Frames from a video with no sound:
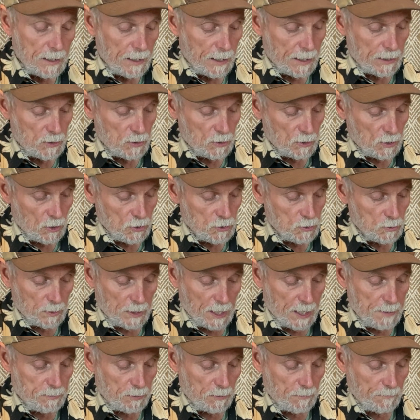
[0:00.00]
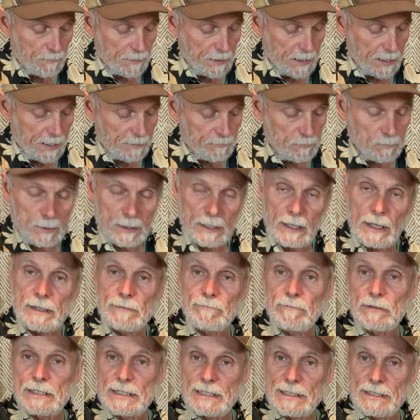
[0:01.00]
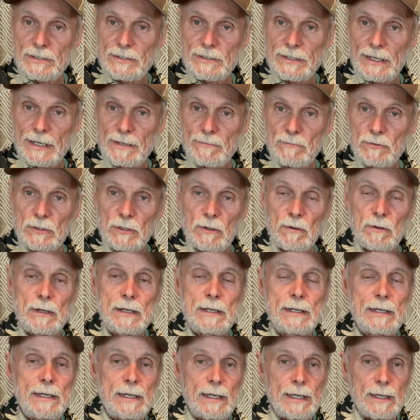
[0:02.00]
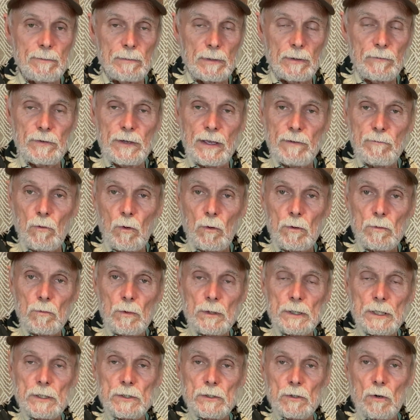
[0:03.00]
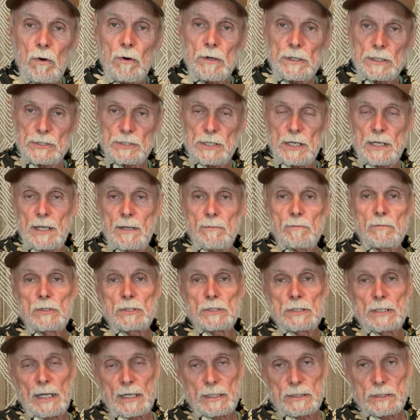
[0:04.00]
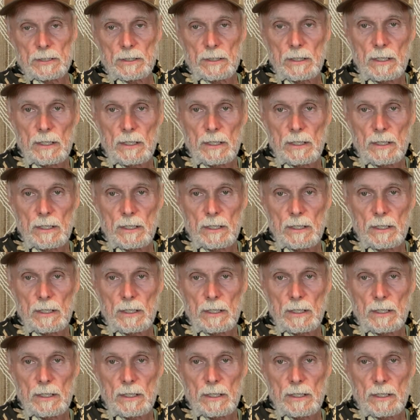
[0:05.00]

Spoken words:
And you could also capo 5 and play out of a D shape. So remember, if you have more than 1 guitar in a jam, it's nice